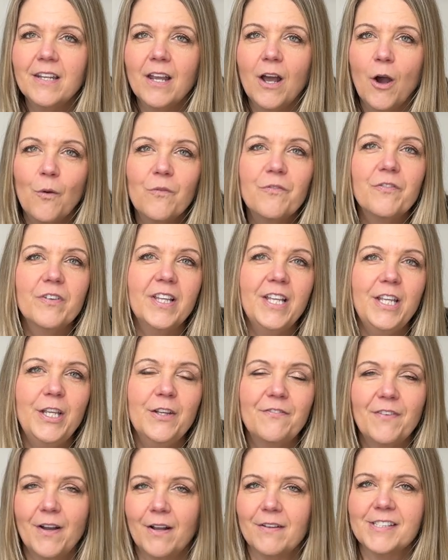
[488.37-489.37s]
Hopefully you
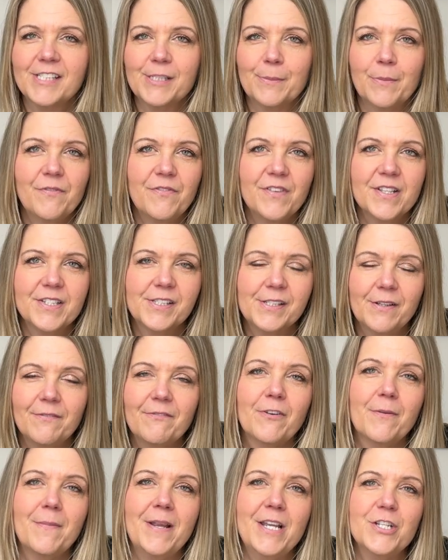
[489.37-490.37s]
found some of this
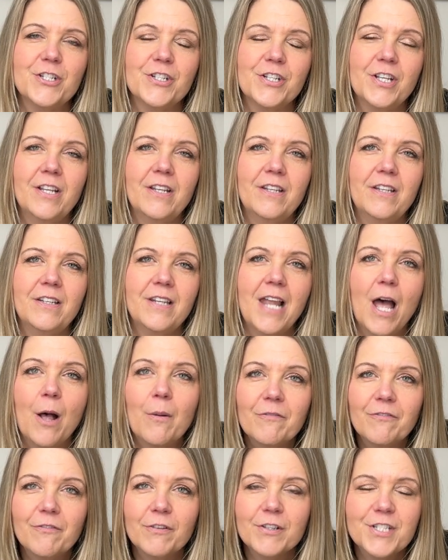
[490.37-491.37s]
information
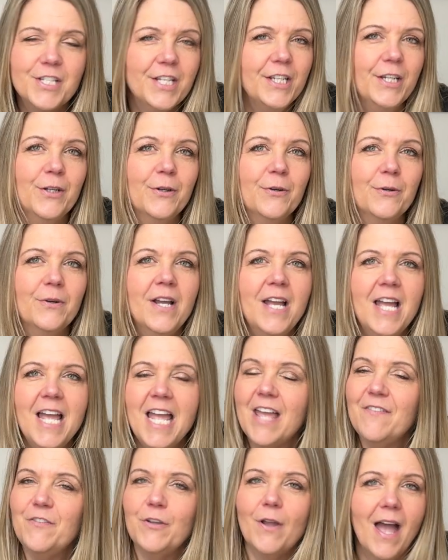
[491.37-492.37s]
helpful to you.
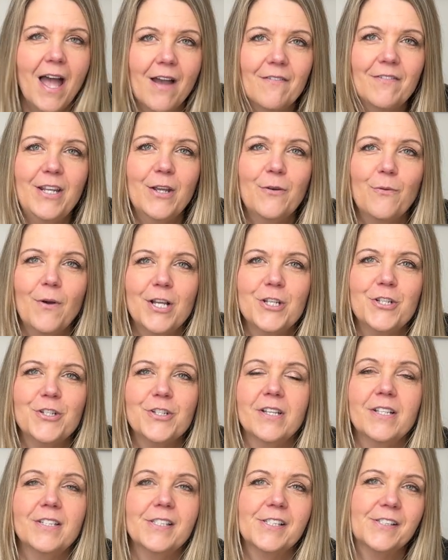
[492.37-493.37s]
If you have any
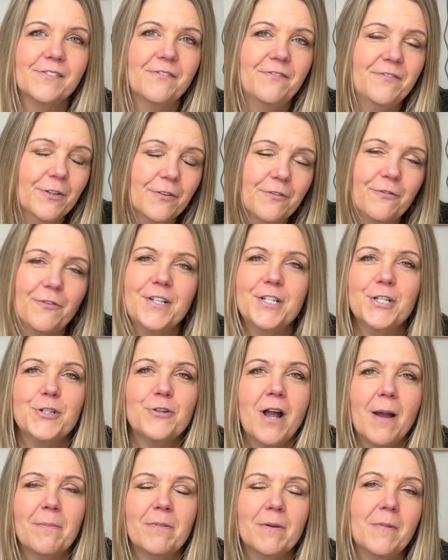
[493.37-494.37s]
questions, feel free to
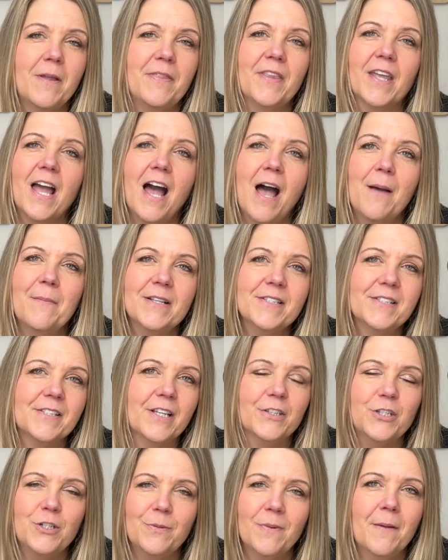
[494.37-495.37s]
drop them in the comments.
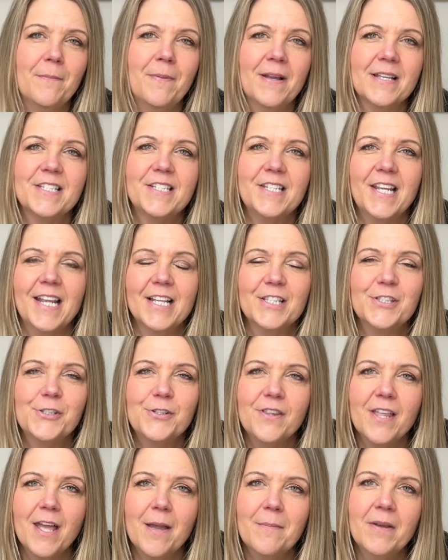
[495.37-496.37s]
I'll do my best to answer
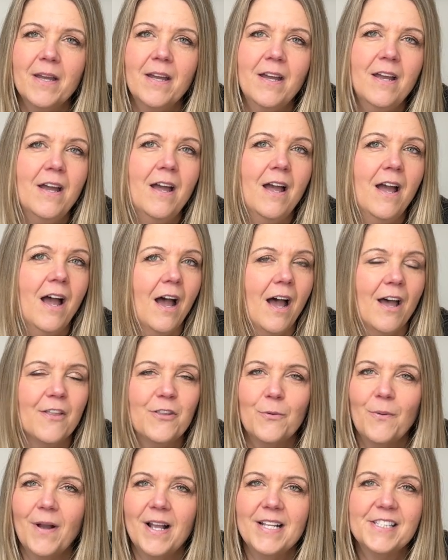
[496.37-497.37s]
them.
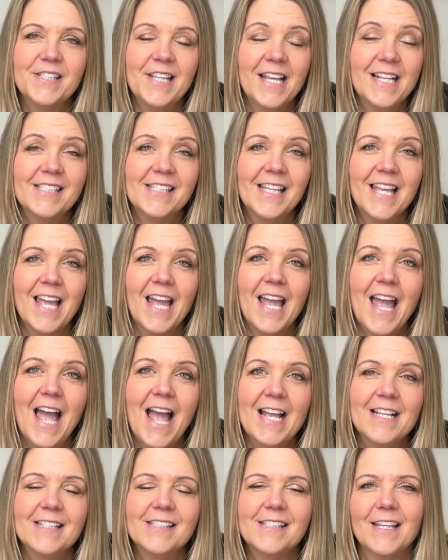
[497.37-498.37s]
Otherwise, thanks again,
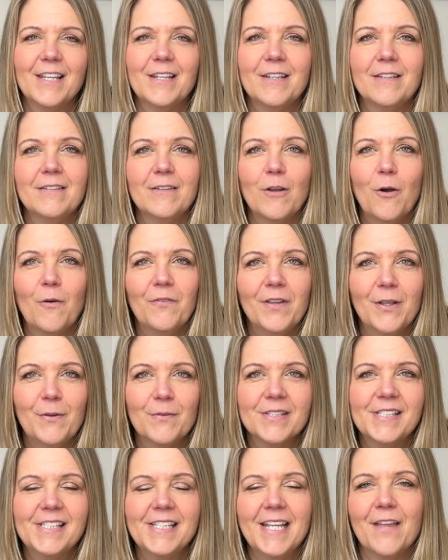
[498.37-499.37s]
guys, and hopefully
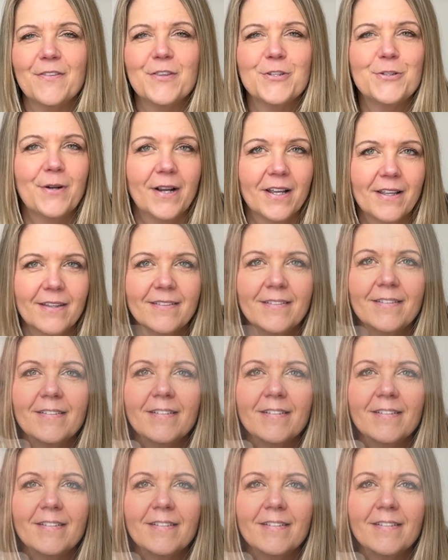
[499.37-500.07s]
we'll see you on the trail.